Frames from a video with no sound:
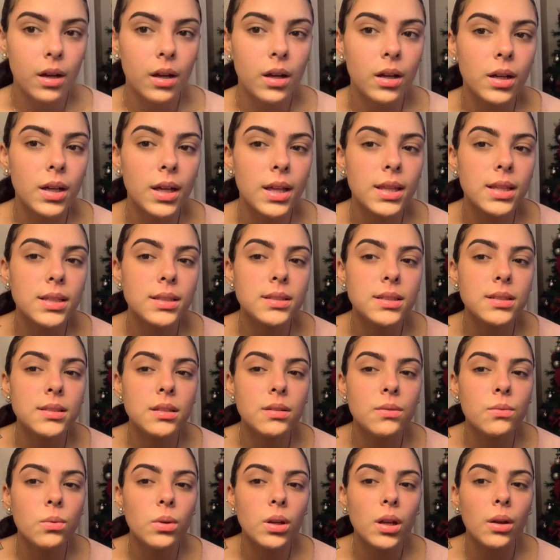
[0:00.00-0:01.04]
Okay, this
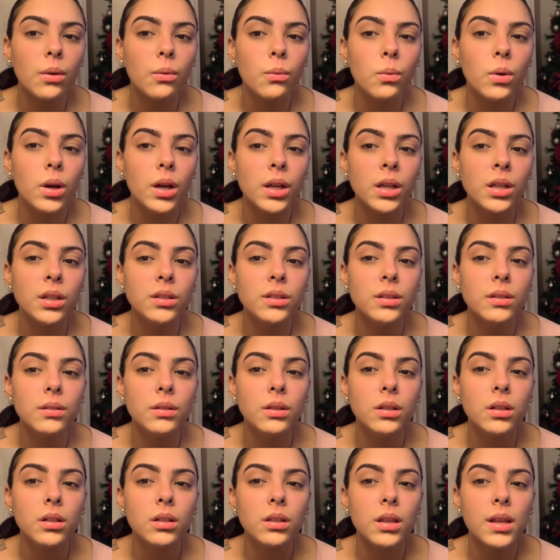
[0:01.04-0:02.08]
isn't what I want it to
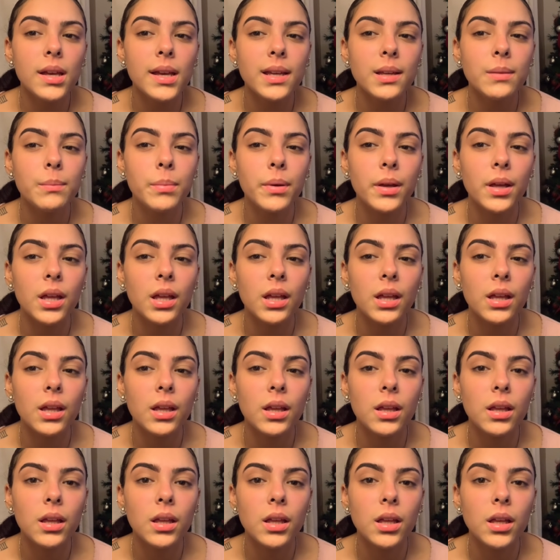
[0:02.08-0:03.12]
look like, but
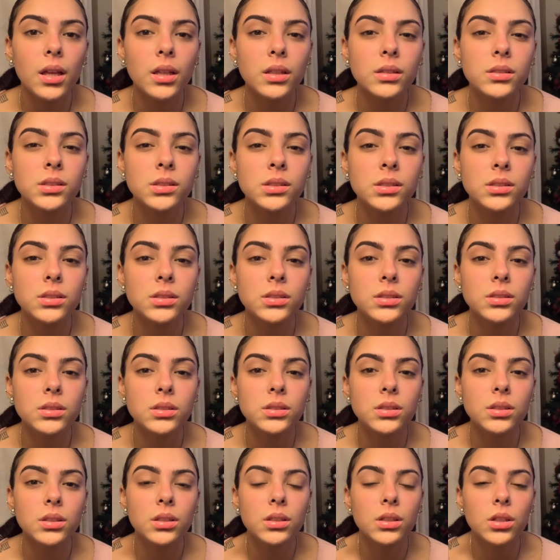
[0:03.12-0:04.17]
it's
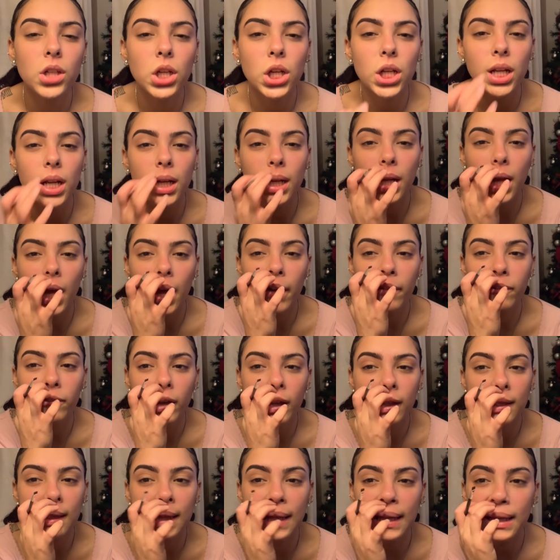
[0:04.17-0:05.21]
good enough,
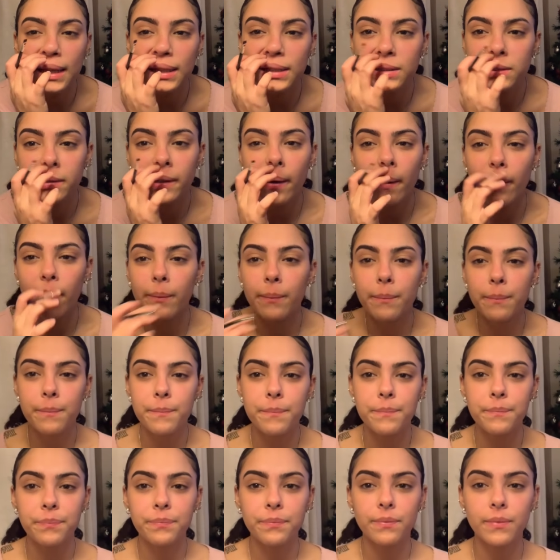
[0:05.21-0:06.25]
I think, so
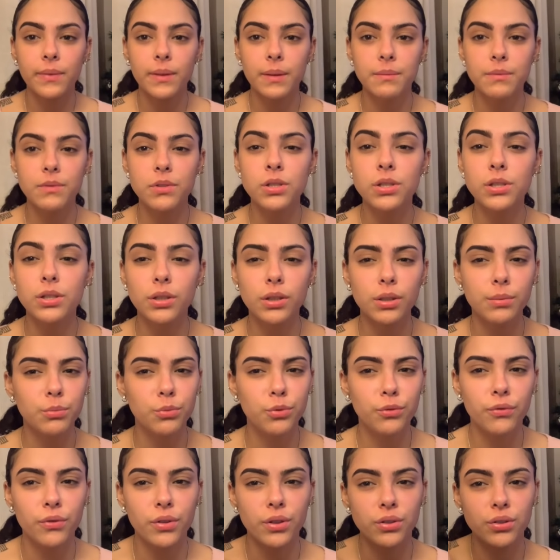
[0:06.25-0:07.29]
I'm just gonna move
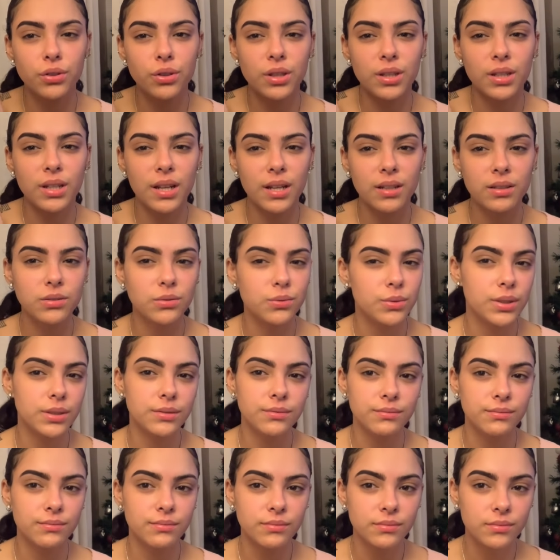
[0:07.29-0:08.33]
on to the next
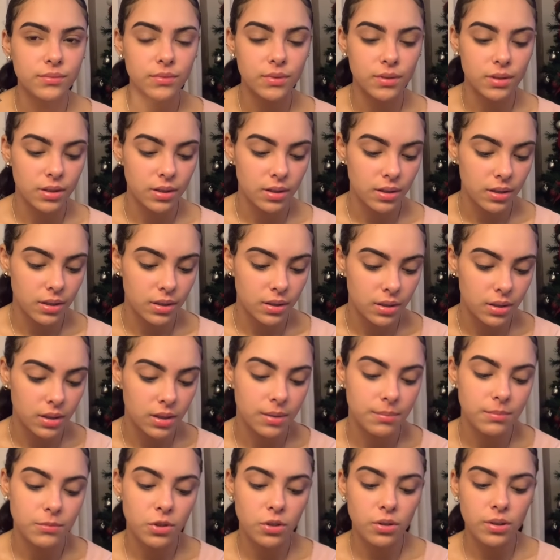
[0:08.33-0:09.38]
one.
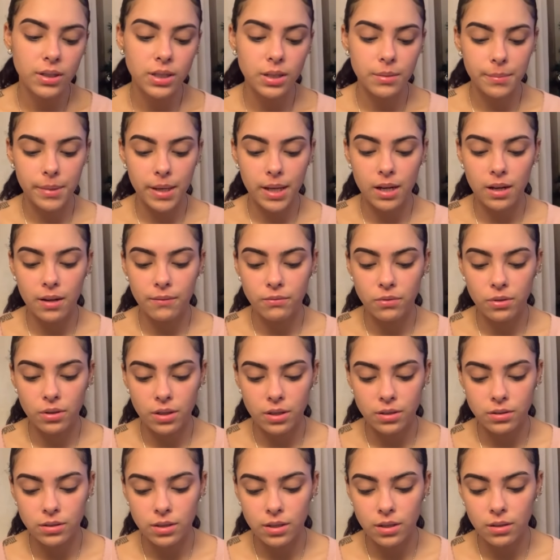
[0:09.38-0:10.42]
I'm going to bed after
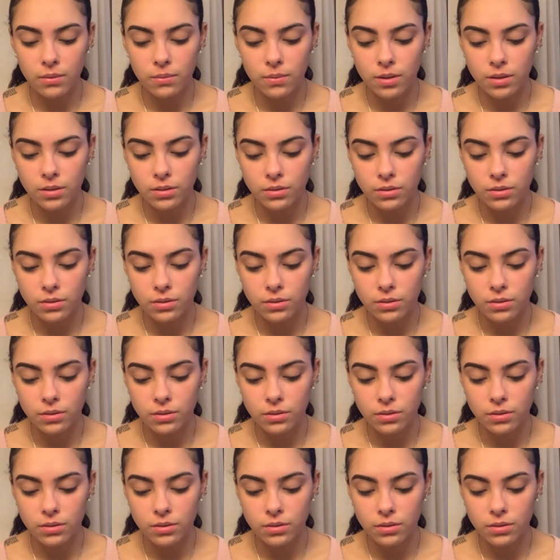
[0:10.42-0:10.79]
this anyway,